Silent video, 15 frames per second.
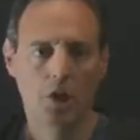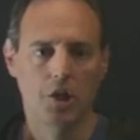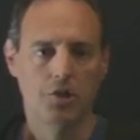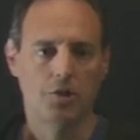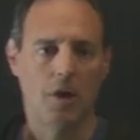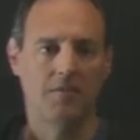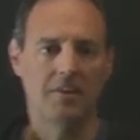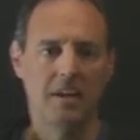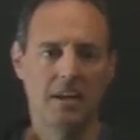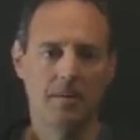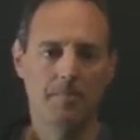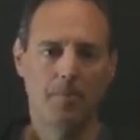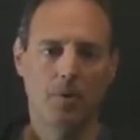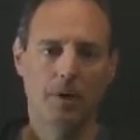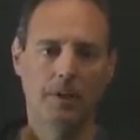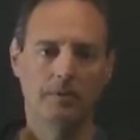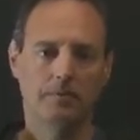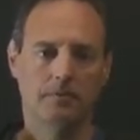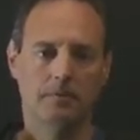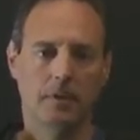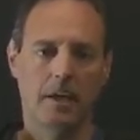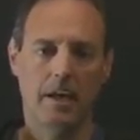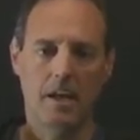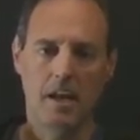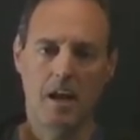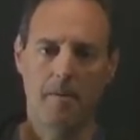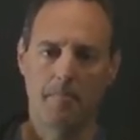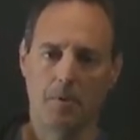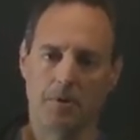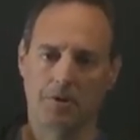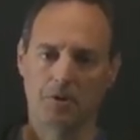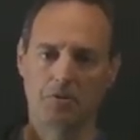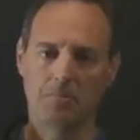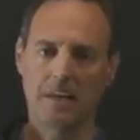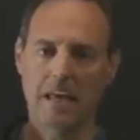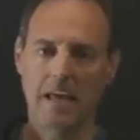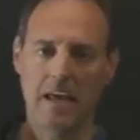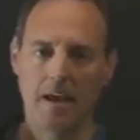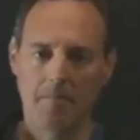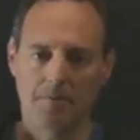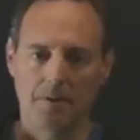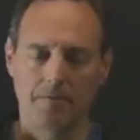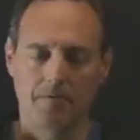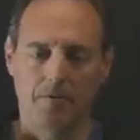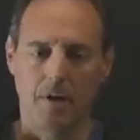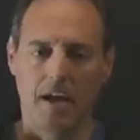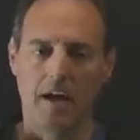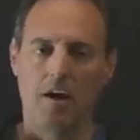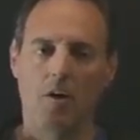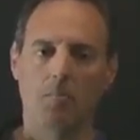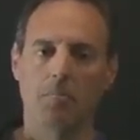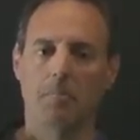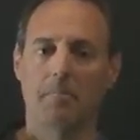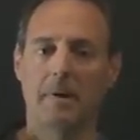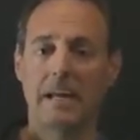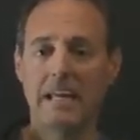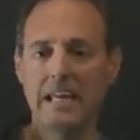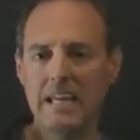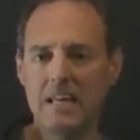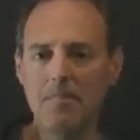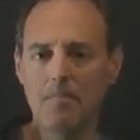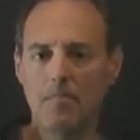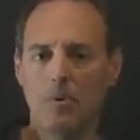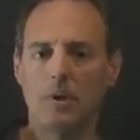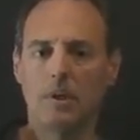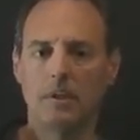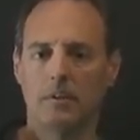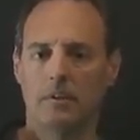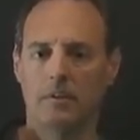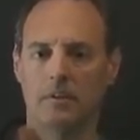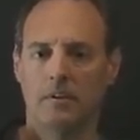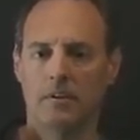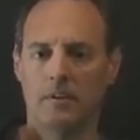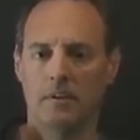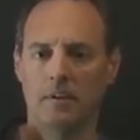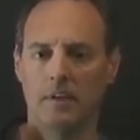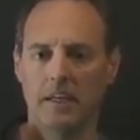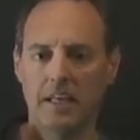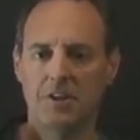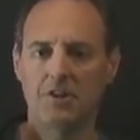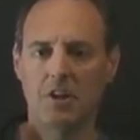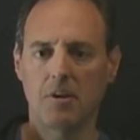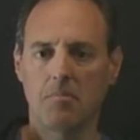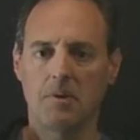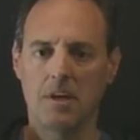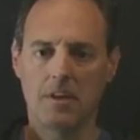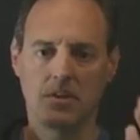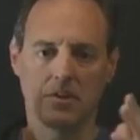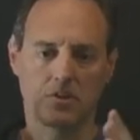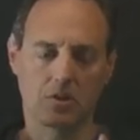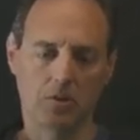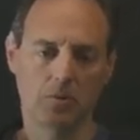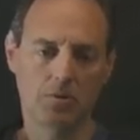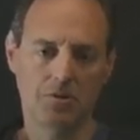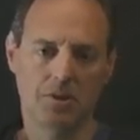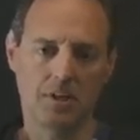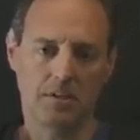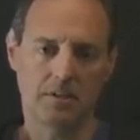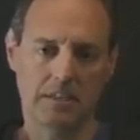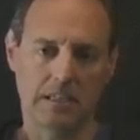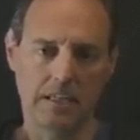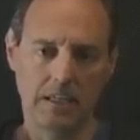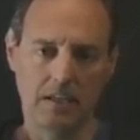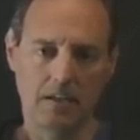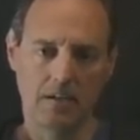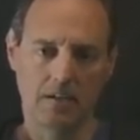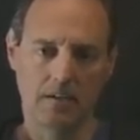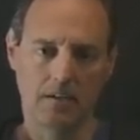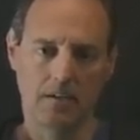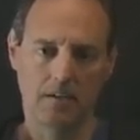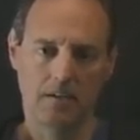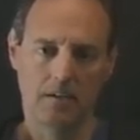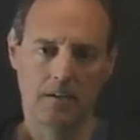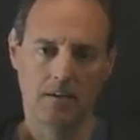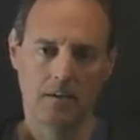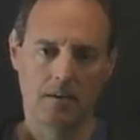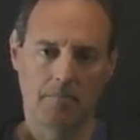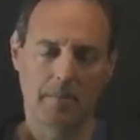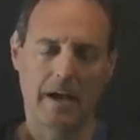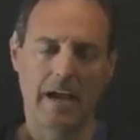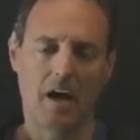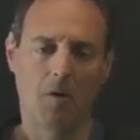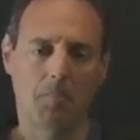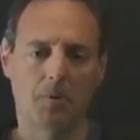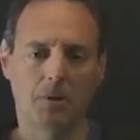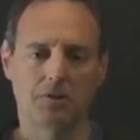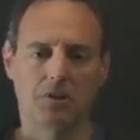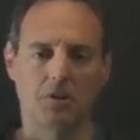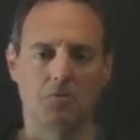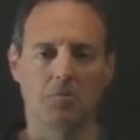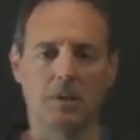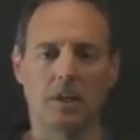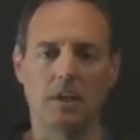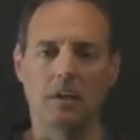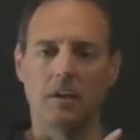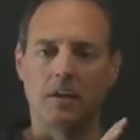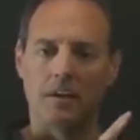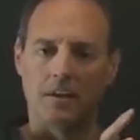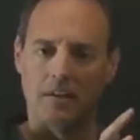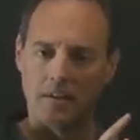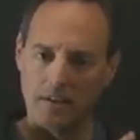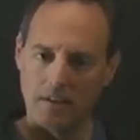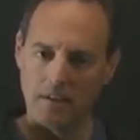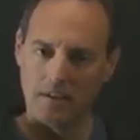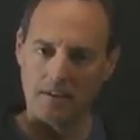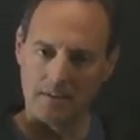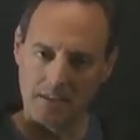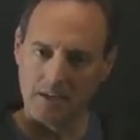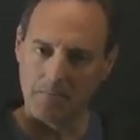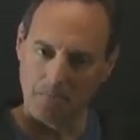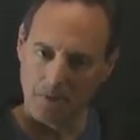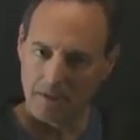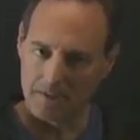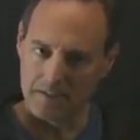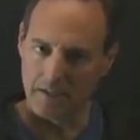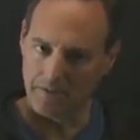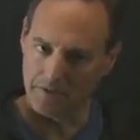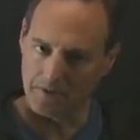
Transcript: So I have an input and an output. These are going to be empty for now, but my input is going to be the solution at t, my output's going to be t plus delta